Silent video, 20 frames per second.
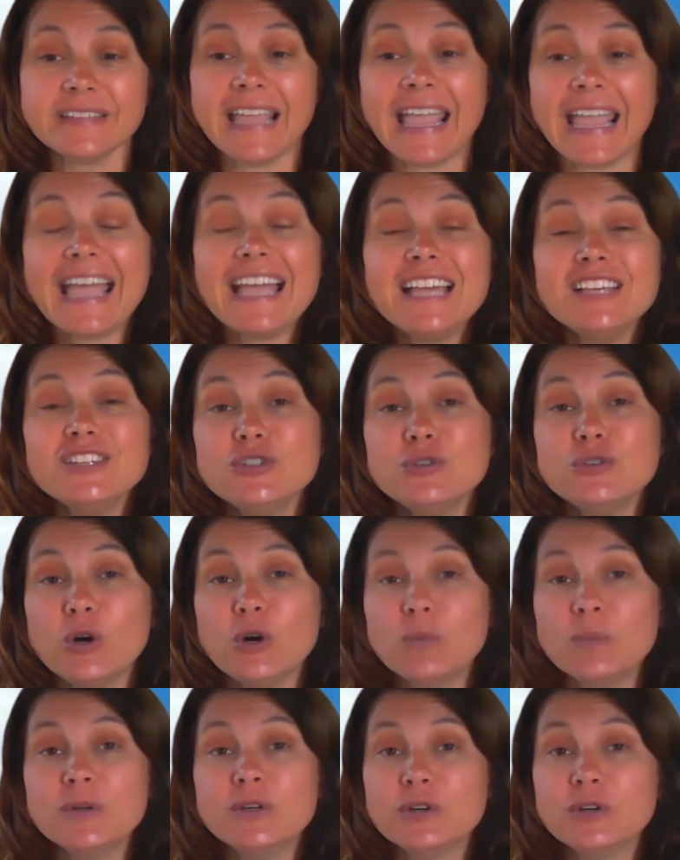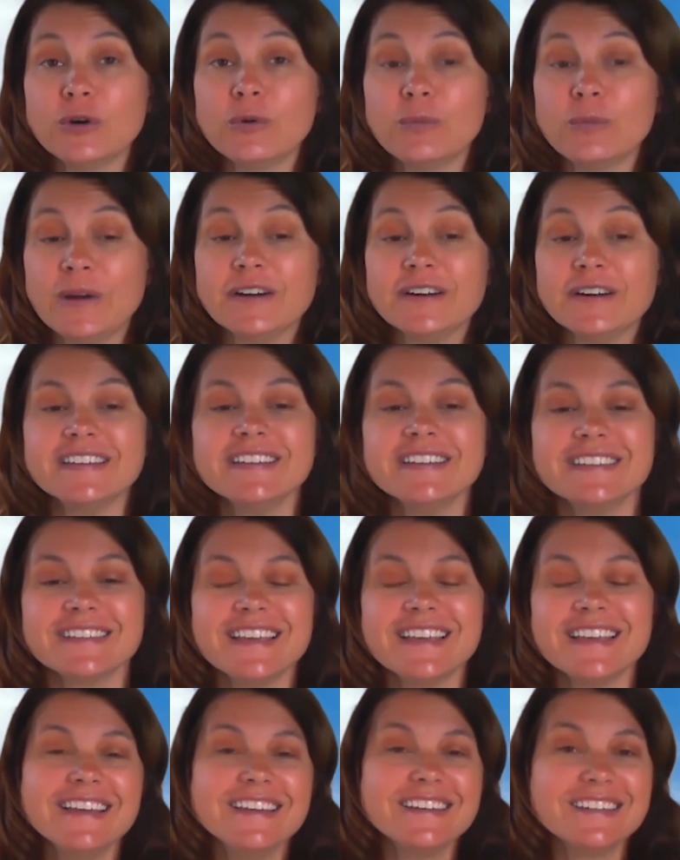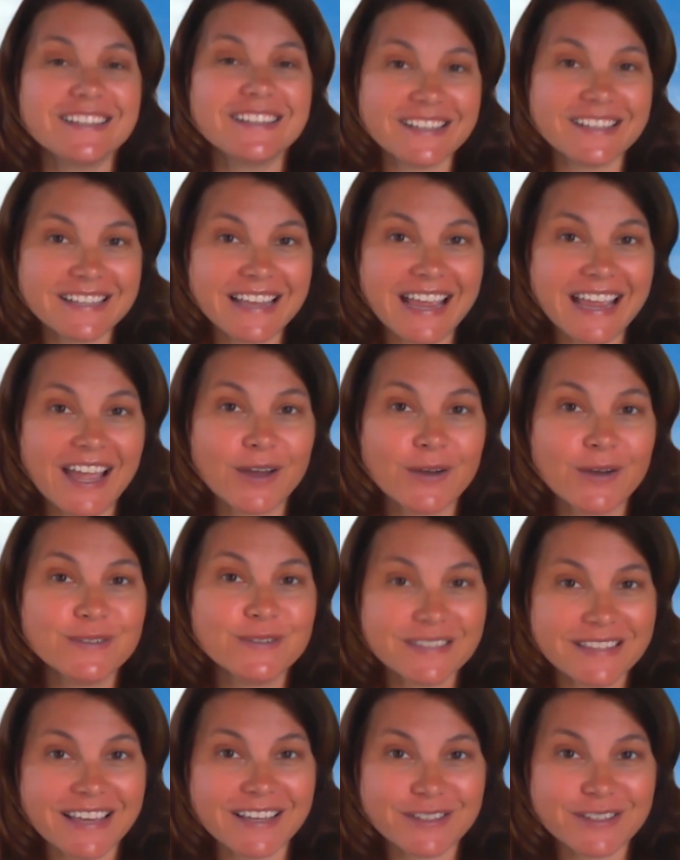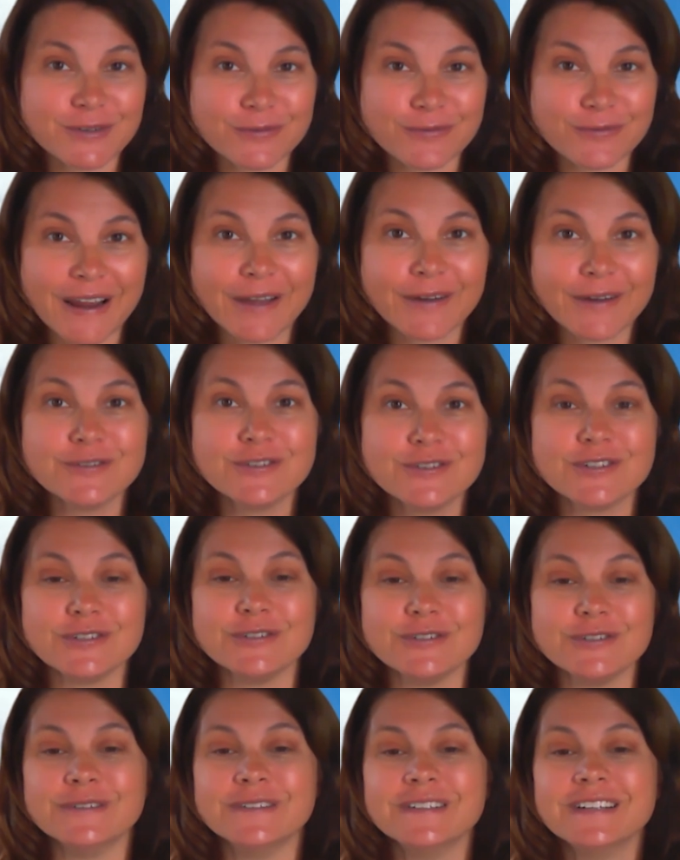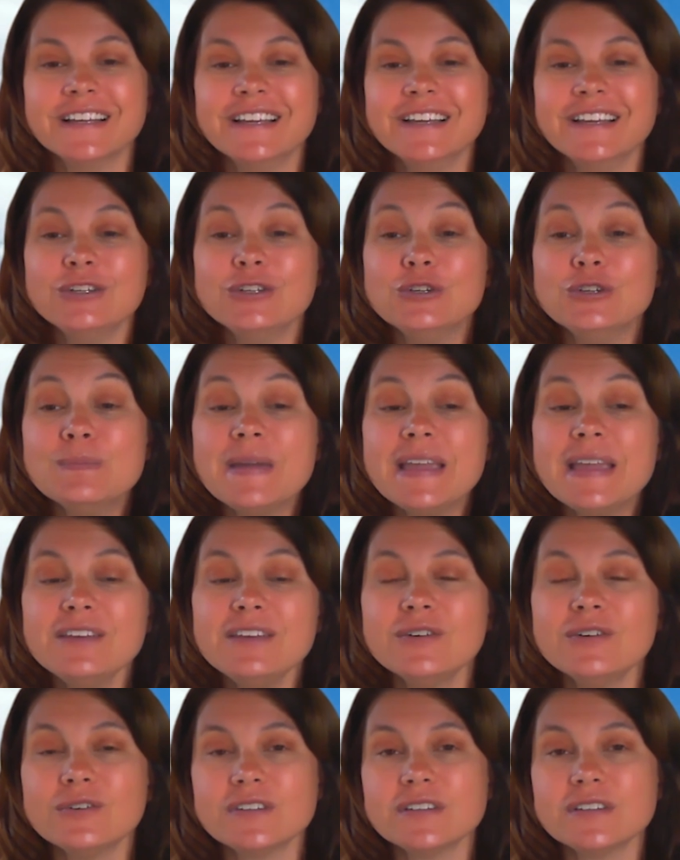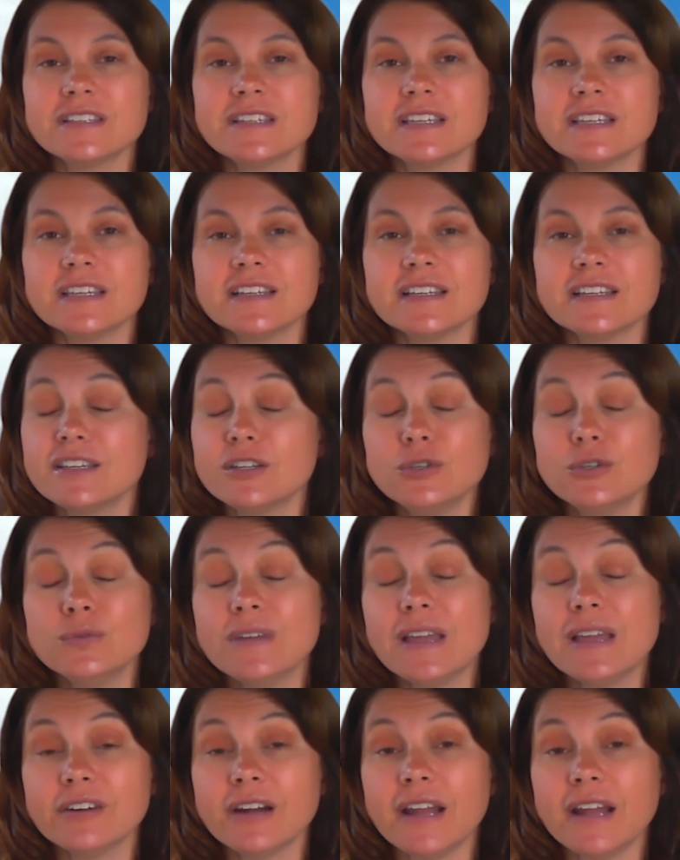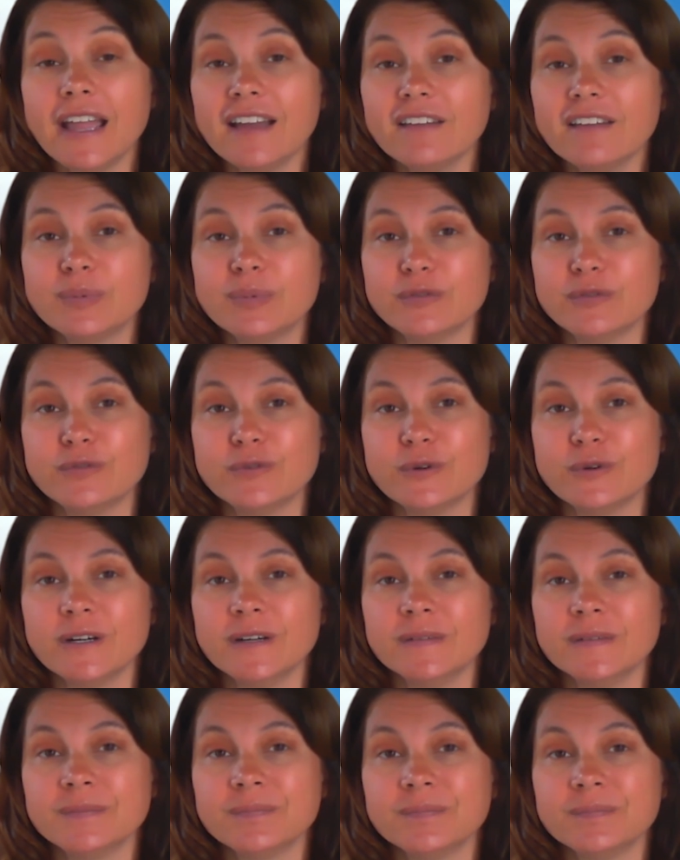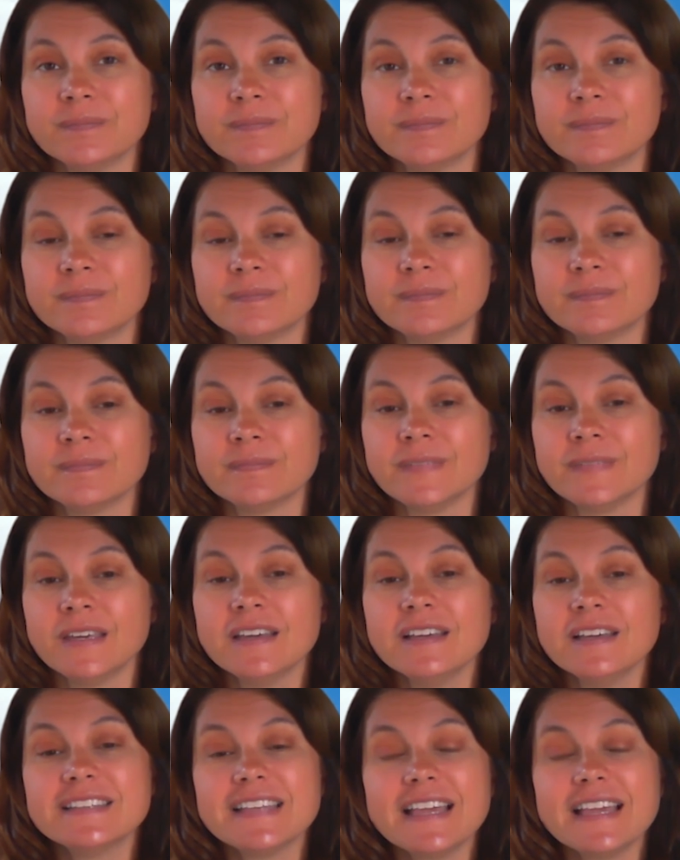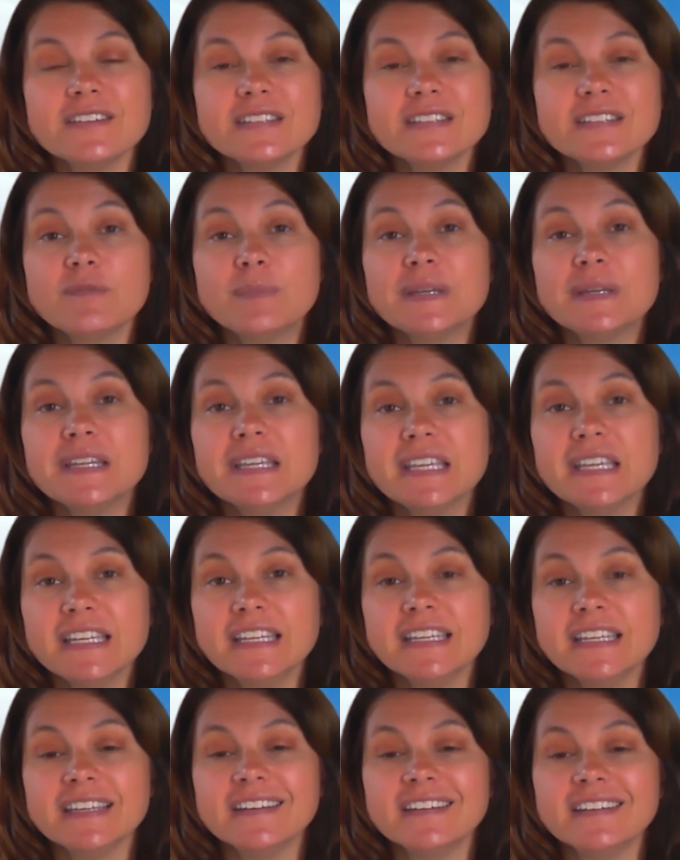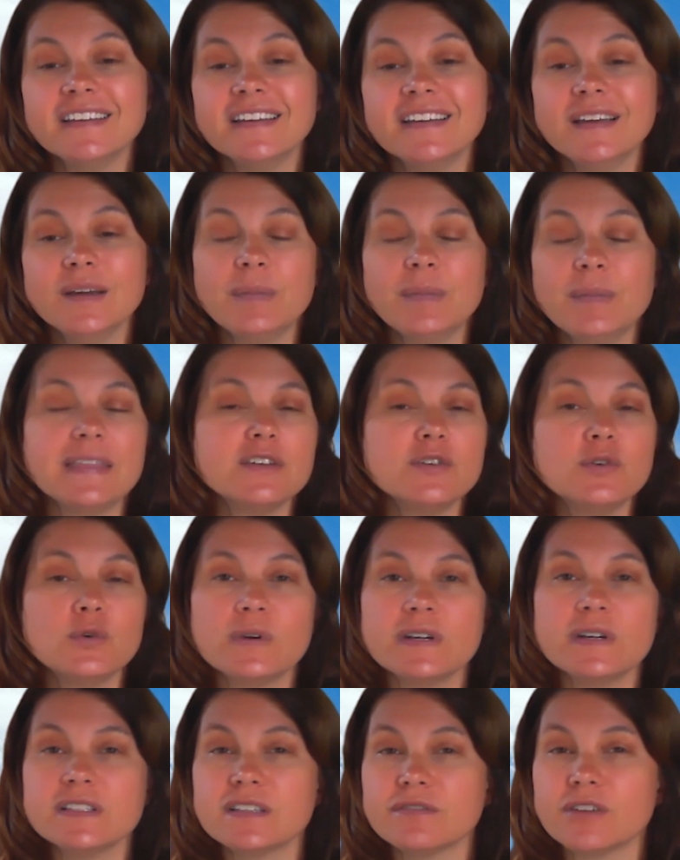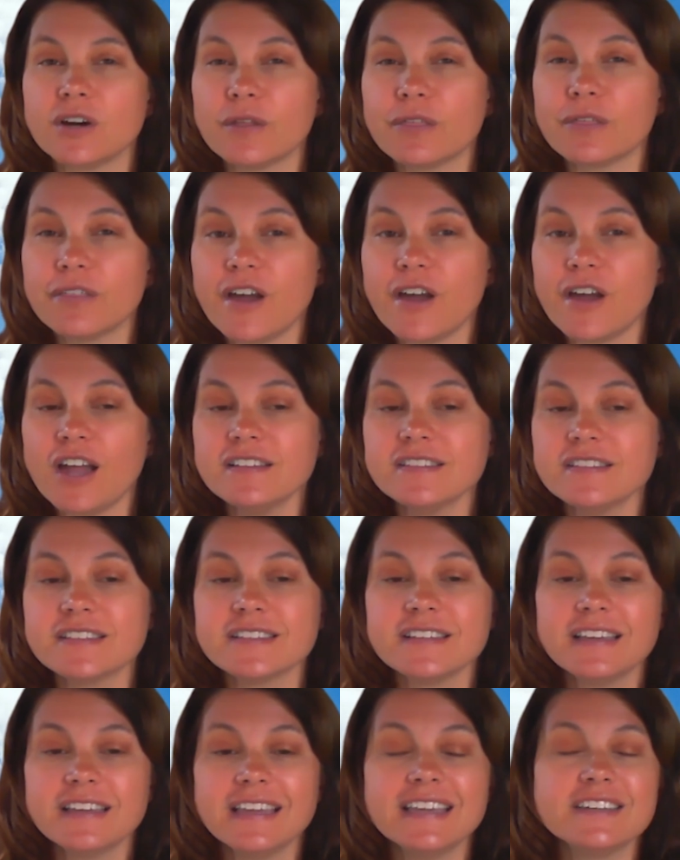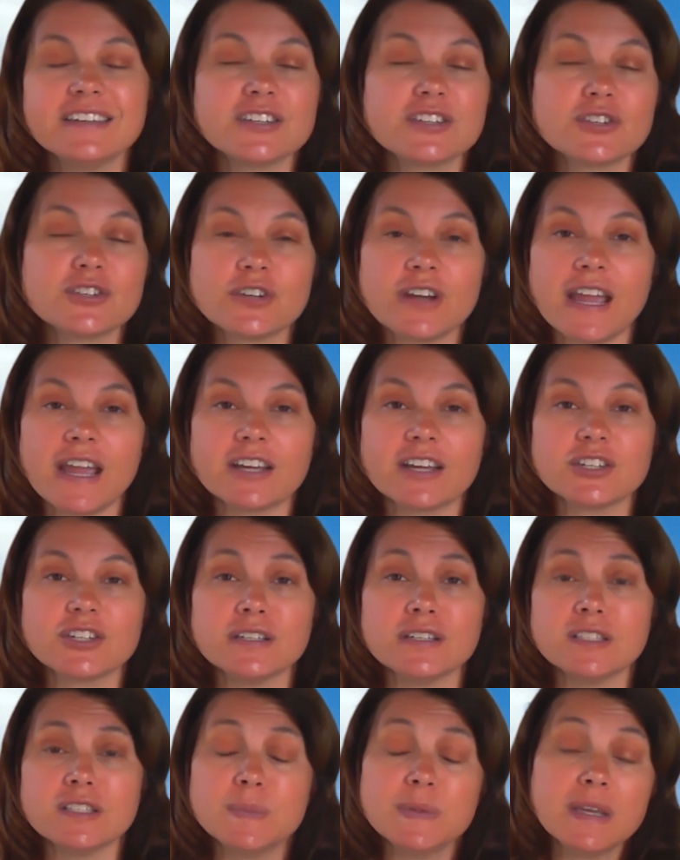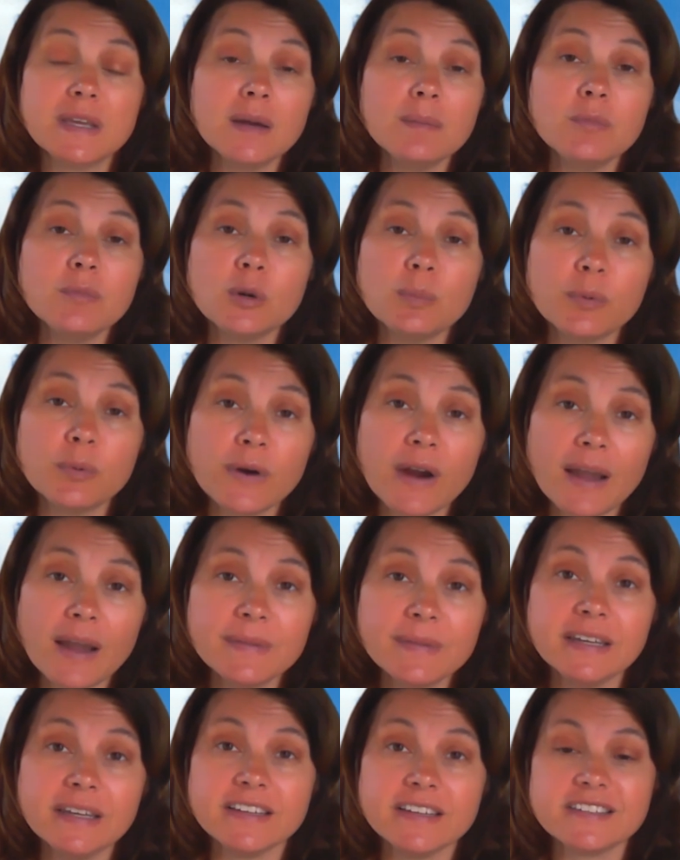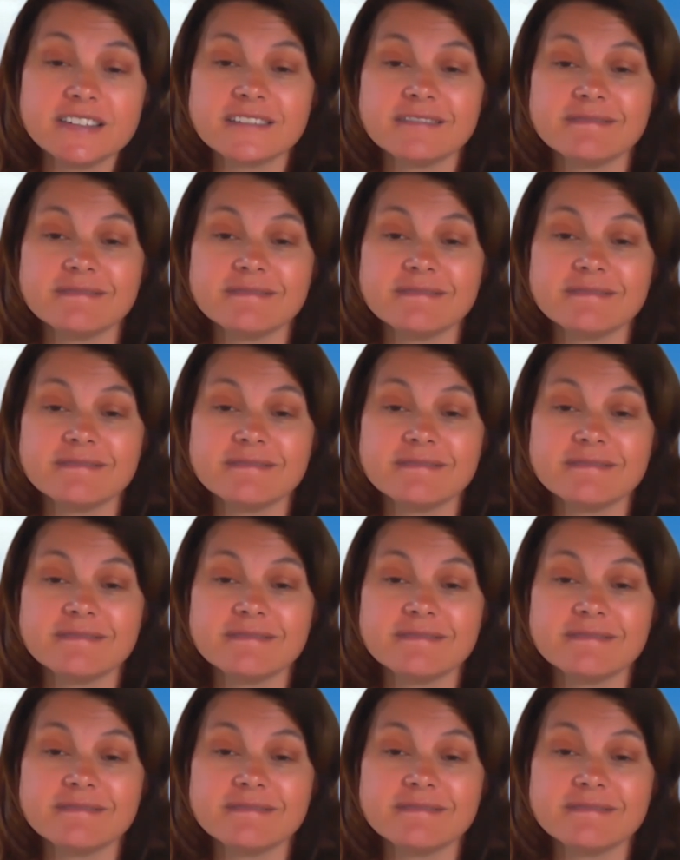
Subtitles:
As you open your awareness to the sounds that surround you, you may notice things that you never have before. Sounds that have been hidden by the noise of our thoughts and distractions become more prominent,